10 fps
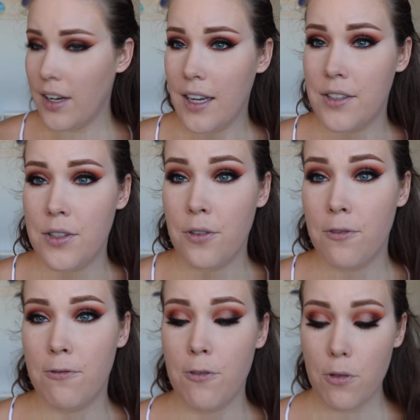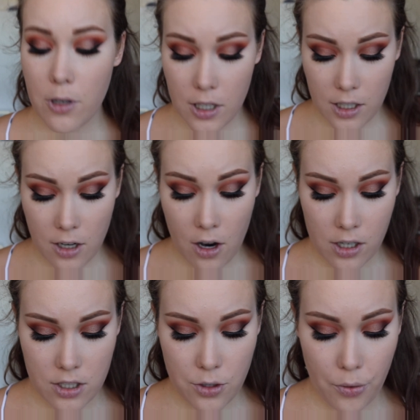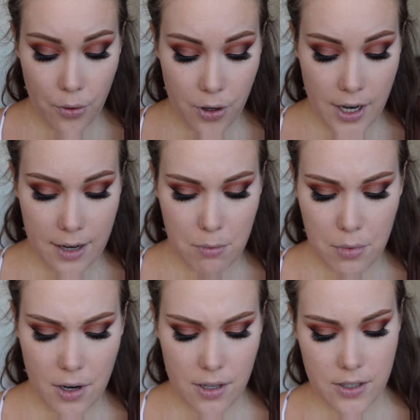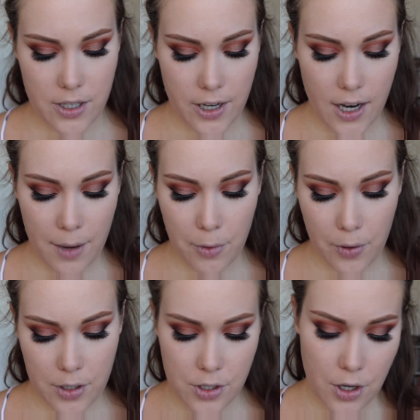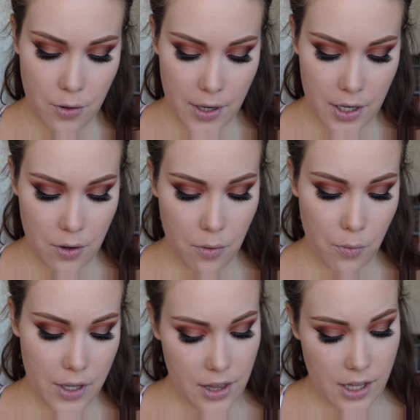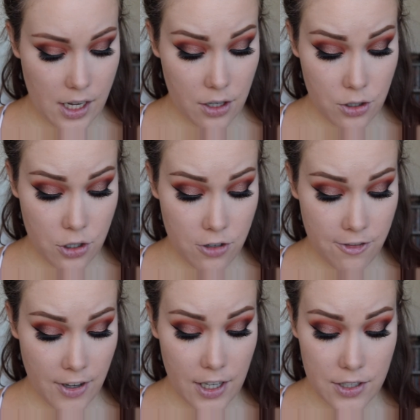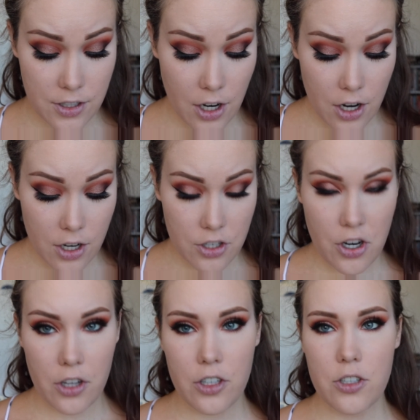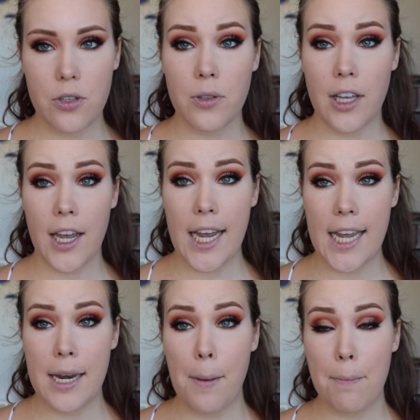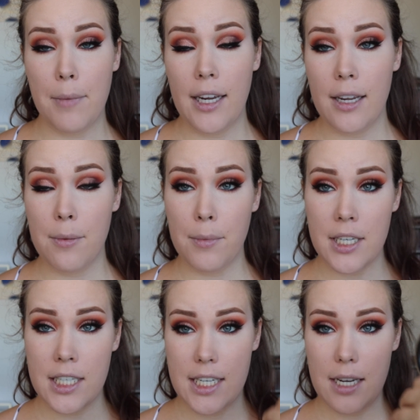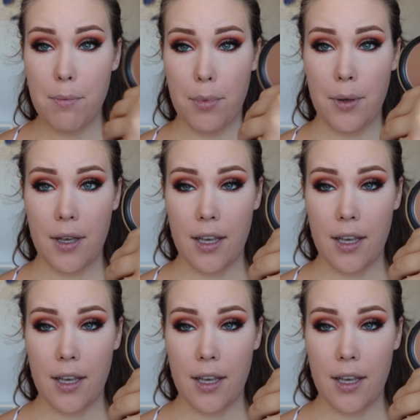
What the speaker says: Okay, so for contour and bronzer, I'm going to go in with the Too Faced Chocolate Soleil in medium deep,